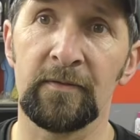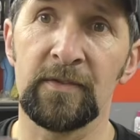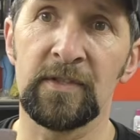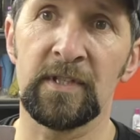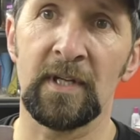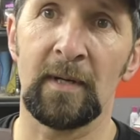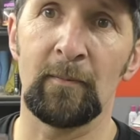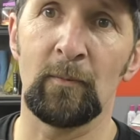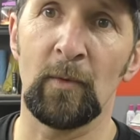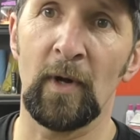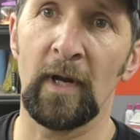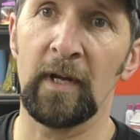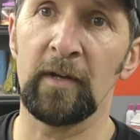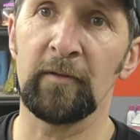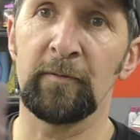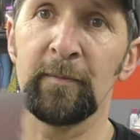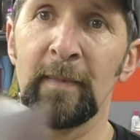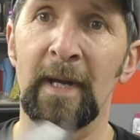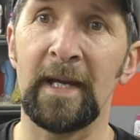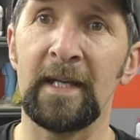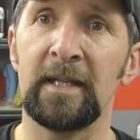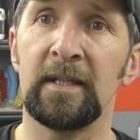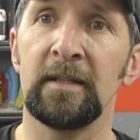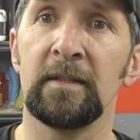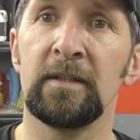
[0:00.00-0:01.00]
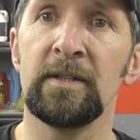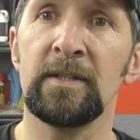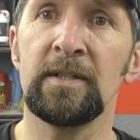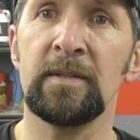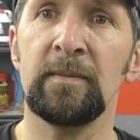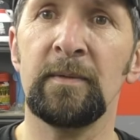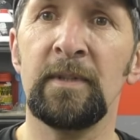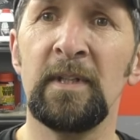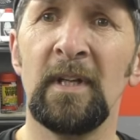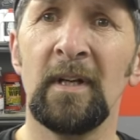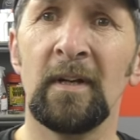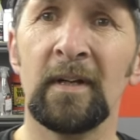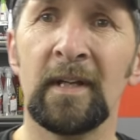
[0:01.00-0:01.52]
of some way of making, because,
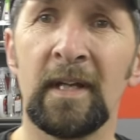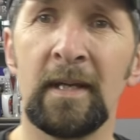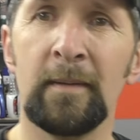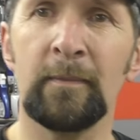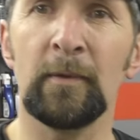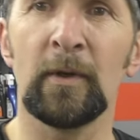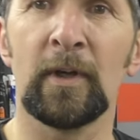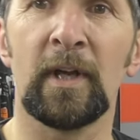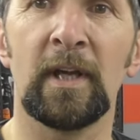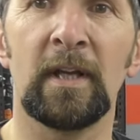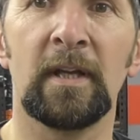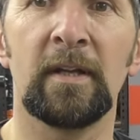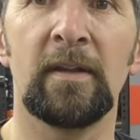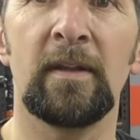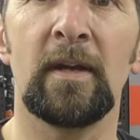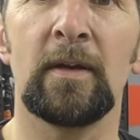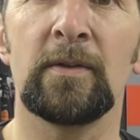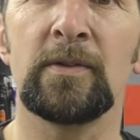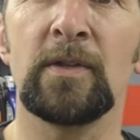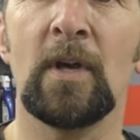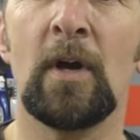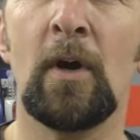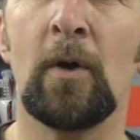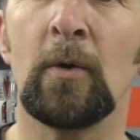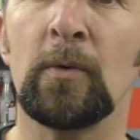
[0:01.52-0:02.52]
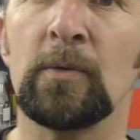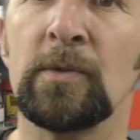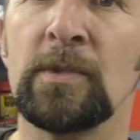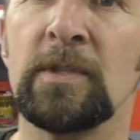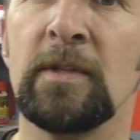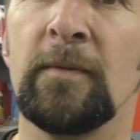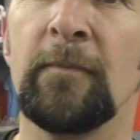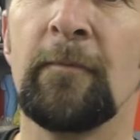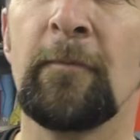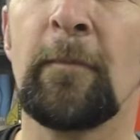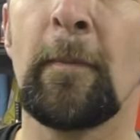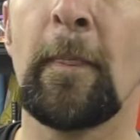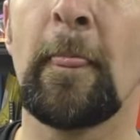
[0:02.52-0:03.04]
you know, I keep looking at those holes
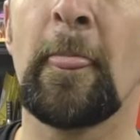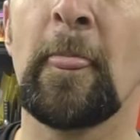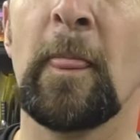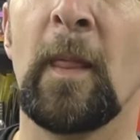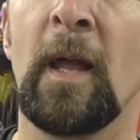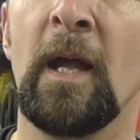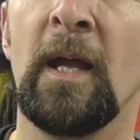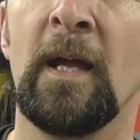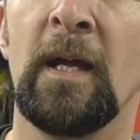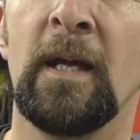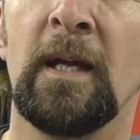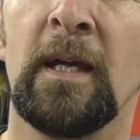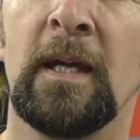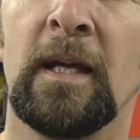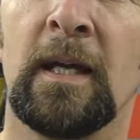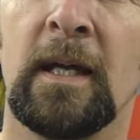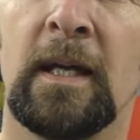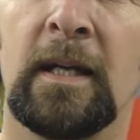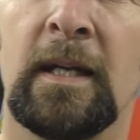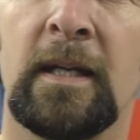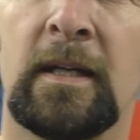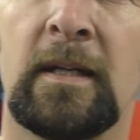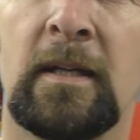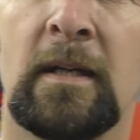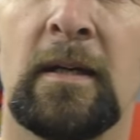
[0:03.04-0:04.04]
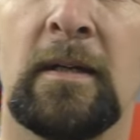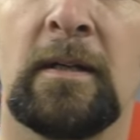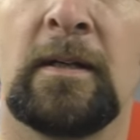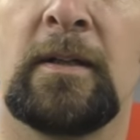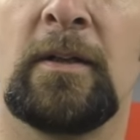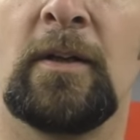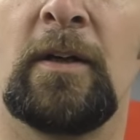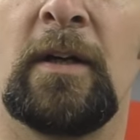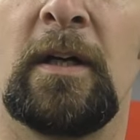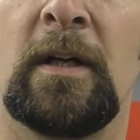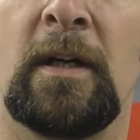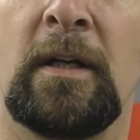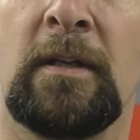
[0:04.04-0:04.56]
and they kind of
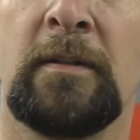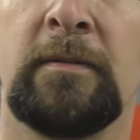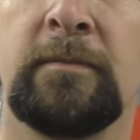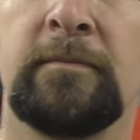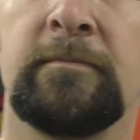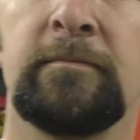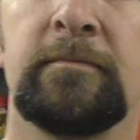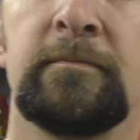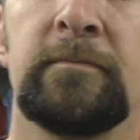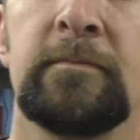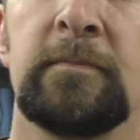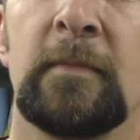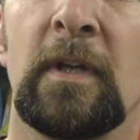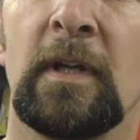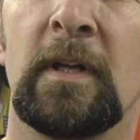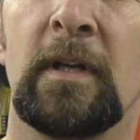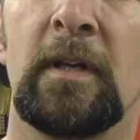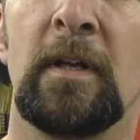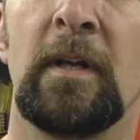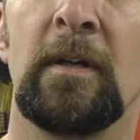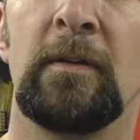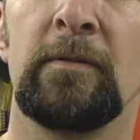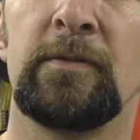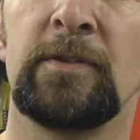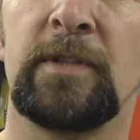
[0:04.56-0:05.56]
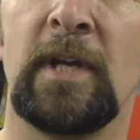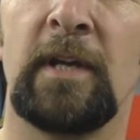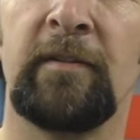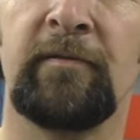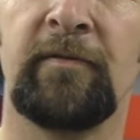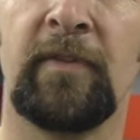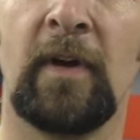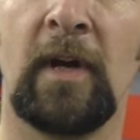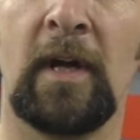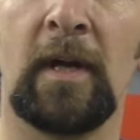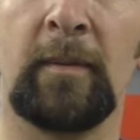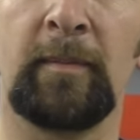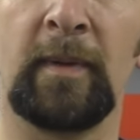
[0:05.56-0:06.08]
got a, I don't know, jet
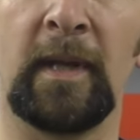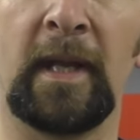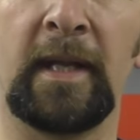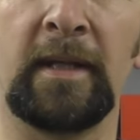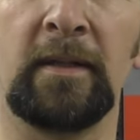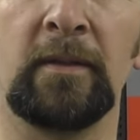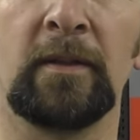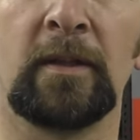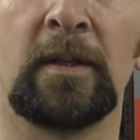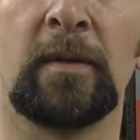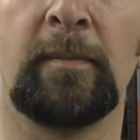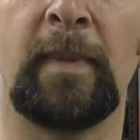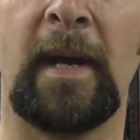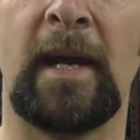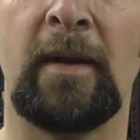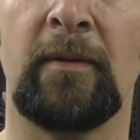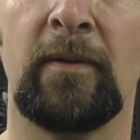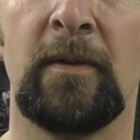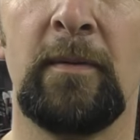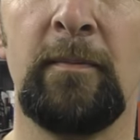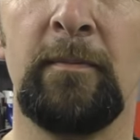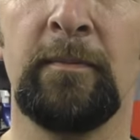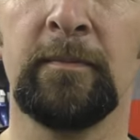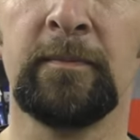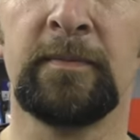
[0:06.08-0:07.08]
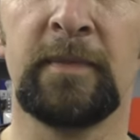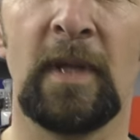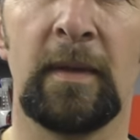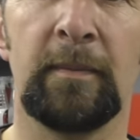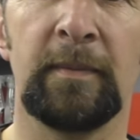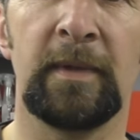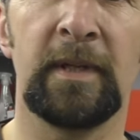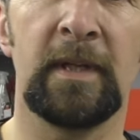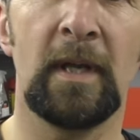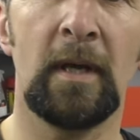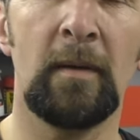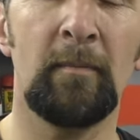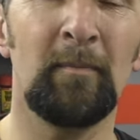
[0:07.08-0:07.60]
fighter plane look about them, dum
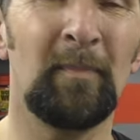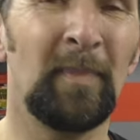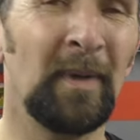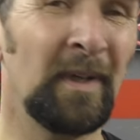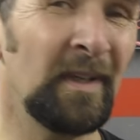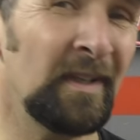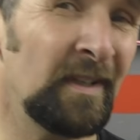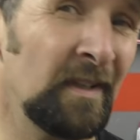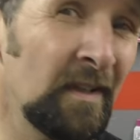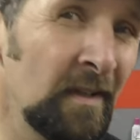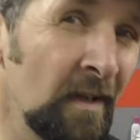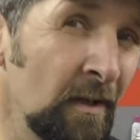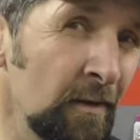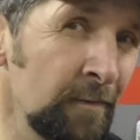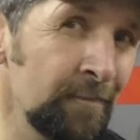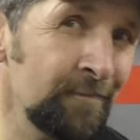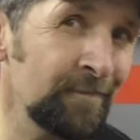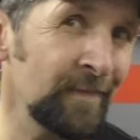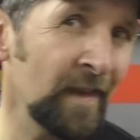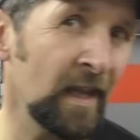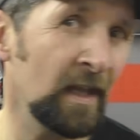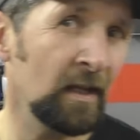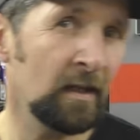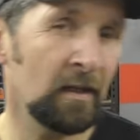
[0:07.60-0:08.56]
de dum, but you know,